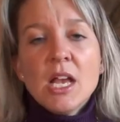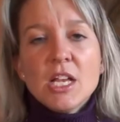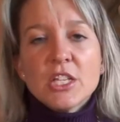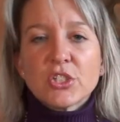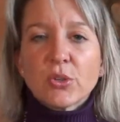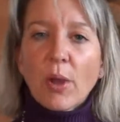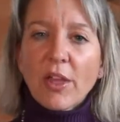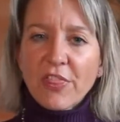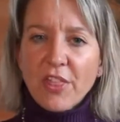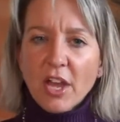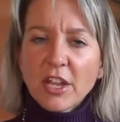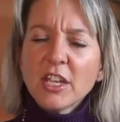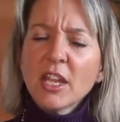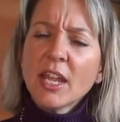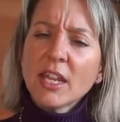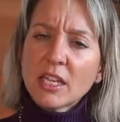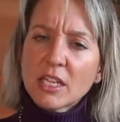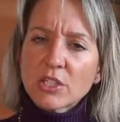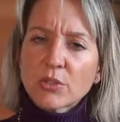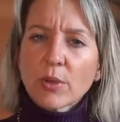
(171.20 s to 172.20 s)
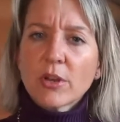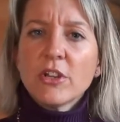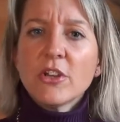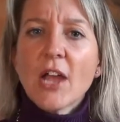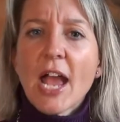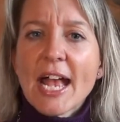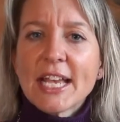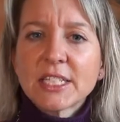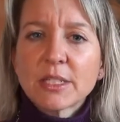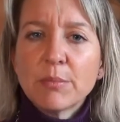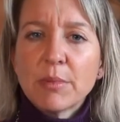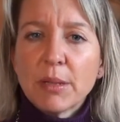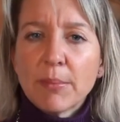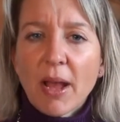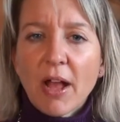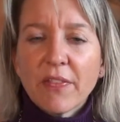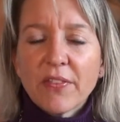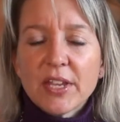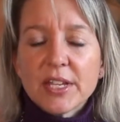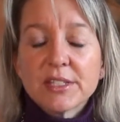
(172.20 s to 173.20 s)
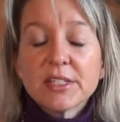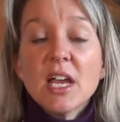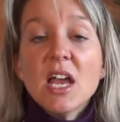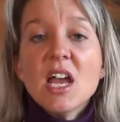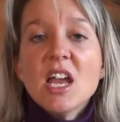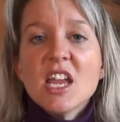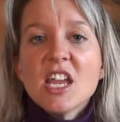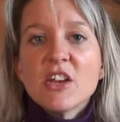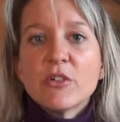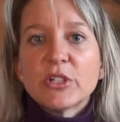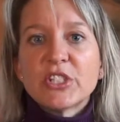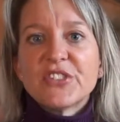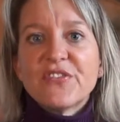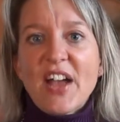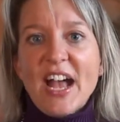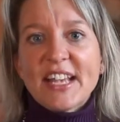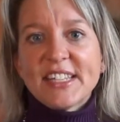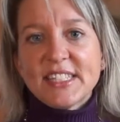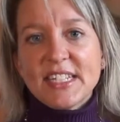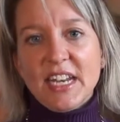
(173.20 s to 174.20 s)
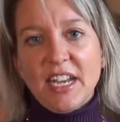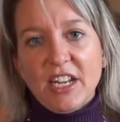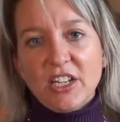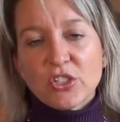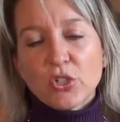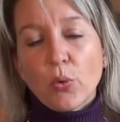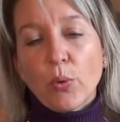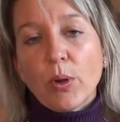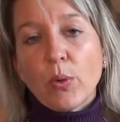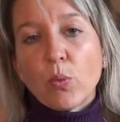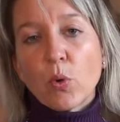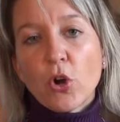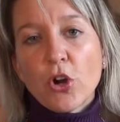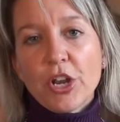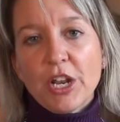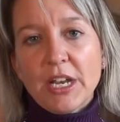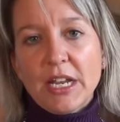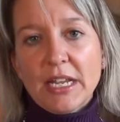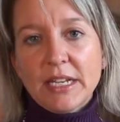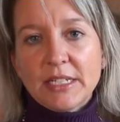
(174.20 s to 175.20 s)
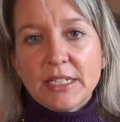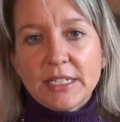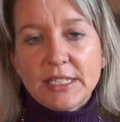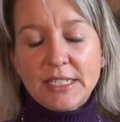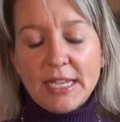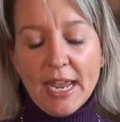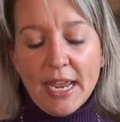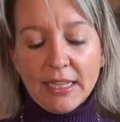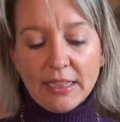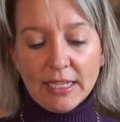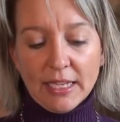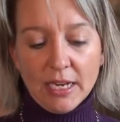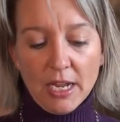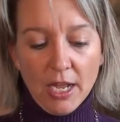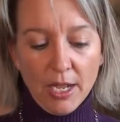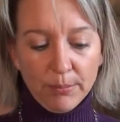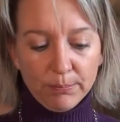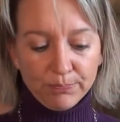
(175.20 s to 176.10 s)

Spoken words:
So I thought, hey kids, why don't you ask me about this? It was fascinating. So we worded it to say that,